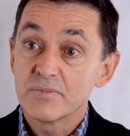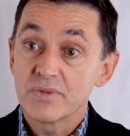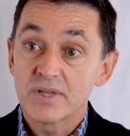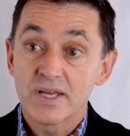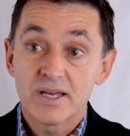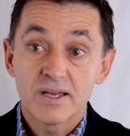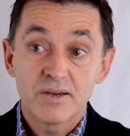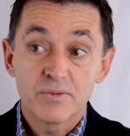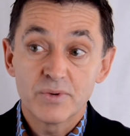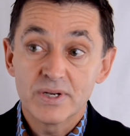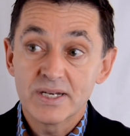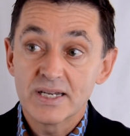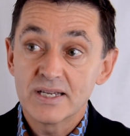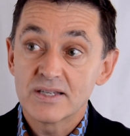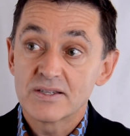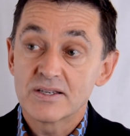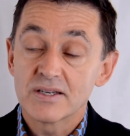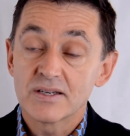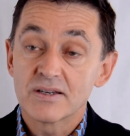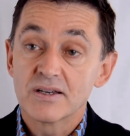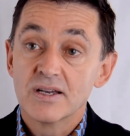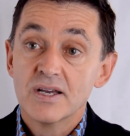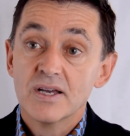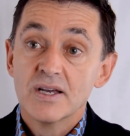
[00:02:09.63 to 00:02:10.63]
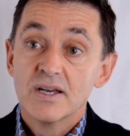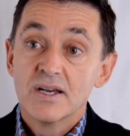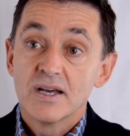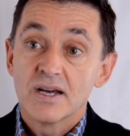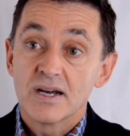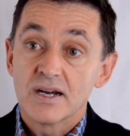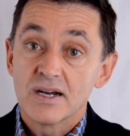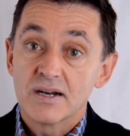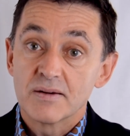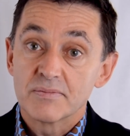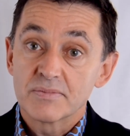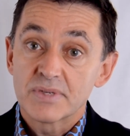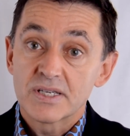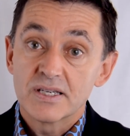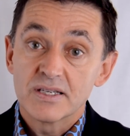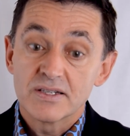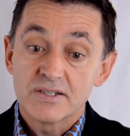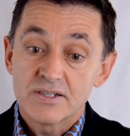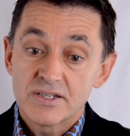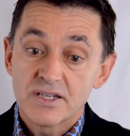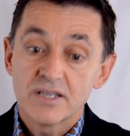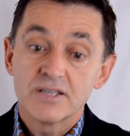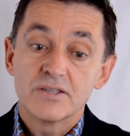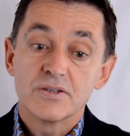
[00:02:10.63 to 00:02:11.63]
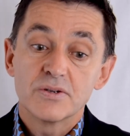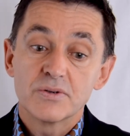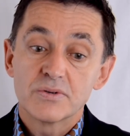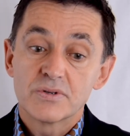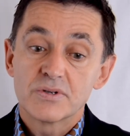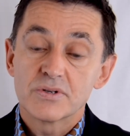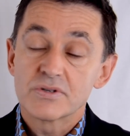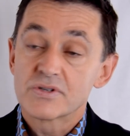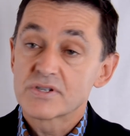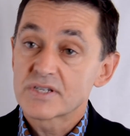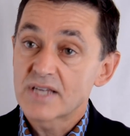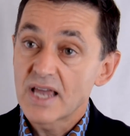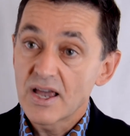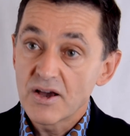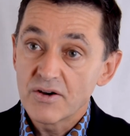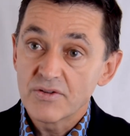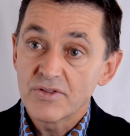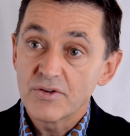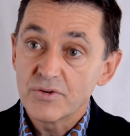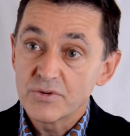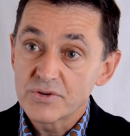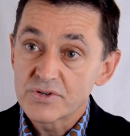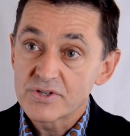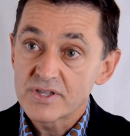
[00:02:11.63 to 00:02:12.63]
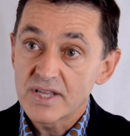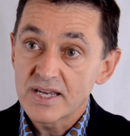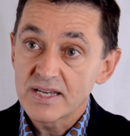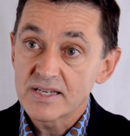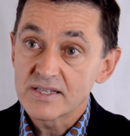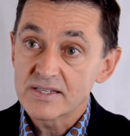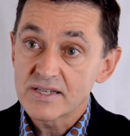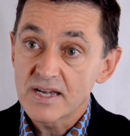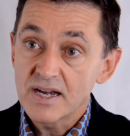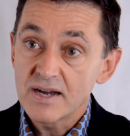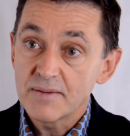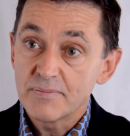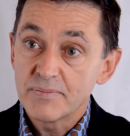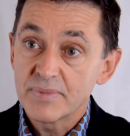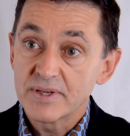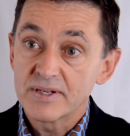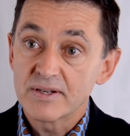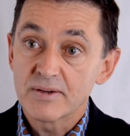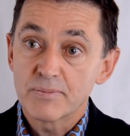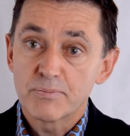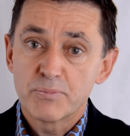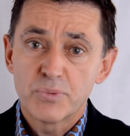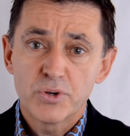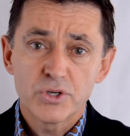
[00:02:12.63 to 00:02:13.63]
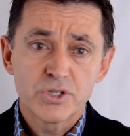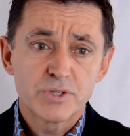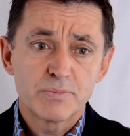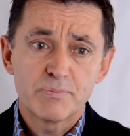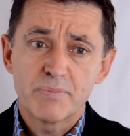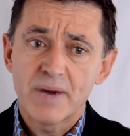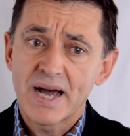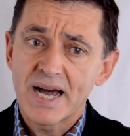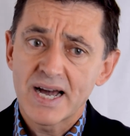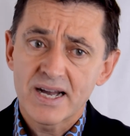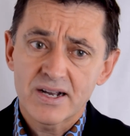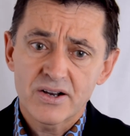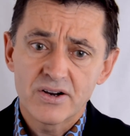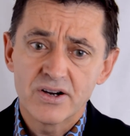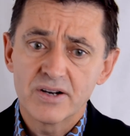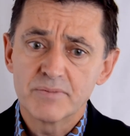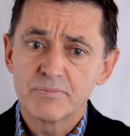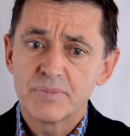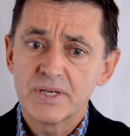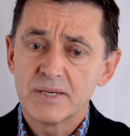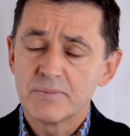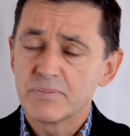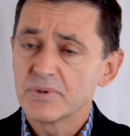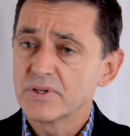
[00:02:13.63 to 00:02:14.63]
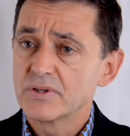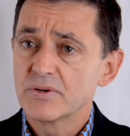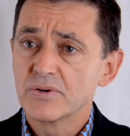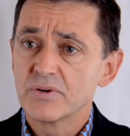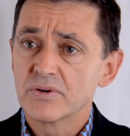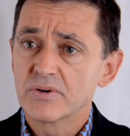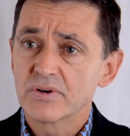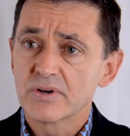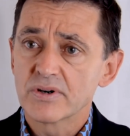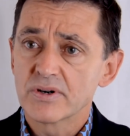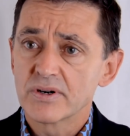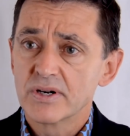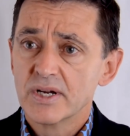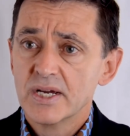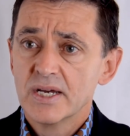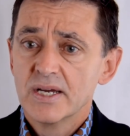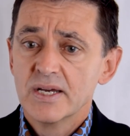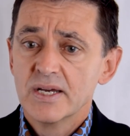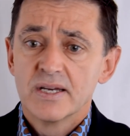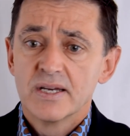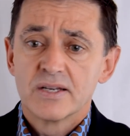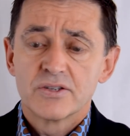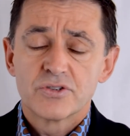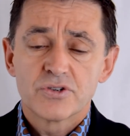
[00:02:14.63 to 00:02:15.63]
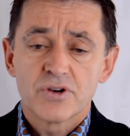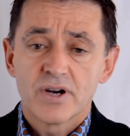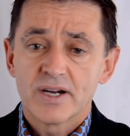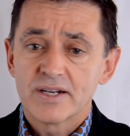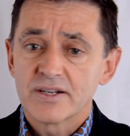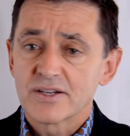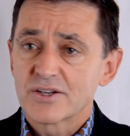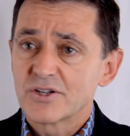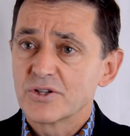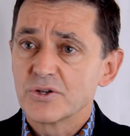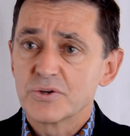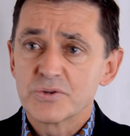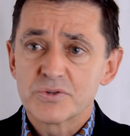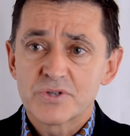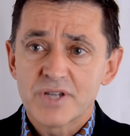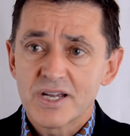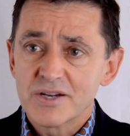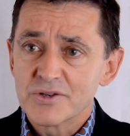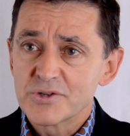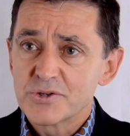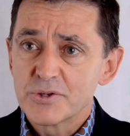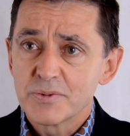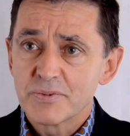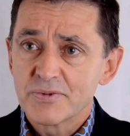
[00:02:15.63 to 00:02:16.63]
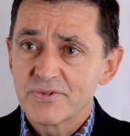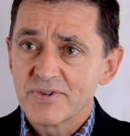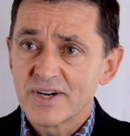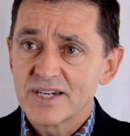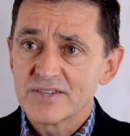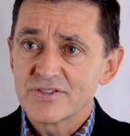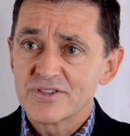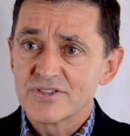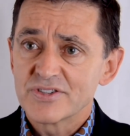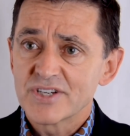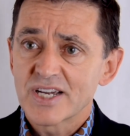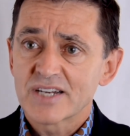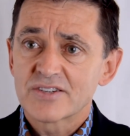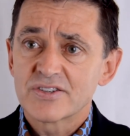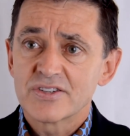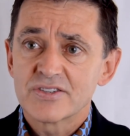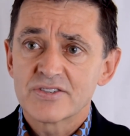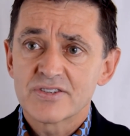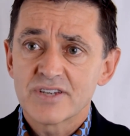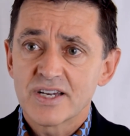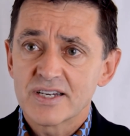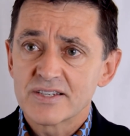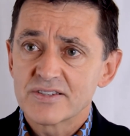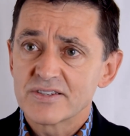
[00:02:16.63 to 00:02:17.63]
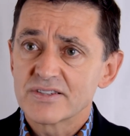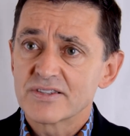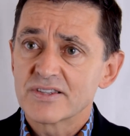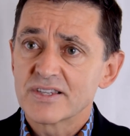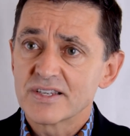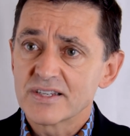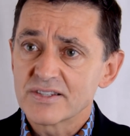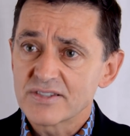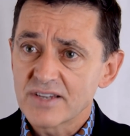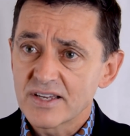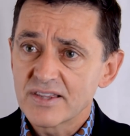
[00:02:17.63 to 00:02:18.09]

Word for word: They, we need to um, continue to scale those things up and to push back on people who are trying to close down supervised injection sites and things.